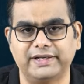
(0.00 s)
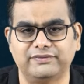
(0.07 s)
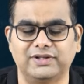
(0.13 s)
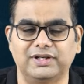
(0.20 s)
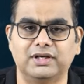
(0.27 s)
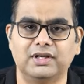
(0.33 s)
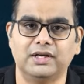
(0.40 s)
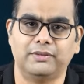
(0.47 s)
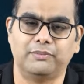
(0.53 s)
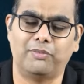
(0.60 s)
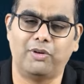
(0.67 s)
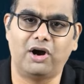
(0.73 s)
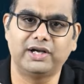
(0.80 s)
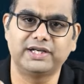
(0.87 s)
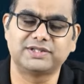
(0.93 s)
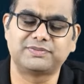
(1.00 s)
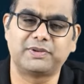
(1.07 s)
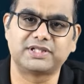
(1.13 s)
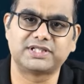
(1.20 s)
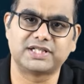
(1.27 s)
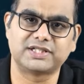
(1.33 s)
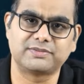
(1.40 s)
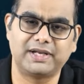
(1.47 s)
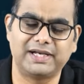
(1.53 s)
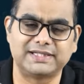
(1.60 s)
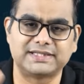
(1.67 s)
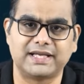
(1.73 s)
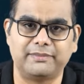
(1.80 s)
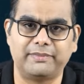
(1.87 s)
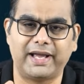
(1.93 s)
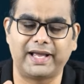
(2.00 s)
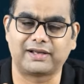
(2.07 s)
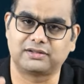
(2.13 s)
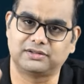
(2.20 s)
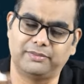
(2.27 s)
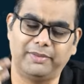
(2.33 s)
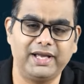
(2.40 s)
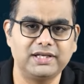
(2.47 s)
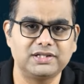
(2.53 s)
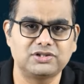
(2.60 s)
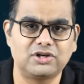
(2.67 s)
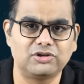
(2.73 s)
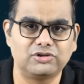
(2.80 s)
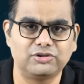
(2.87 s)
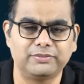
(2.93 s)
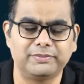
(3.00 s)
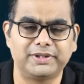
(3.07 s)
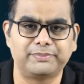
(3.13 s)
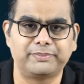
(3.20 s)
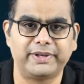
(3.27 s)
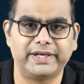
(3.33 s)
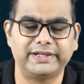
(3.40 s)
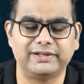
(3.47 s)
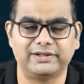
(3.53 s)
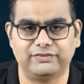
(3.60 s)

If the bond is purchased by, let's say, a bank, the bank is not going to get paid.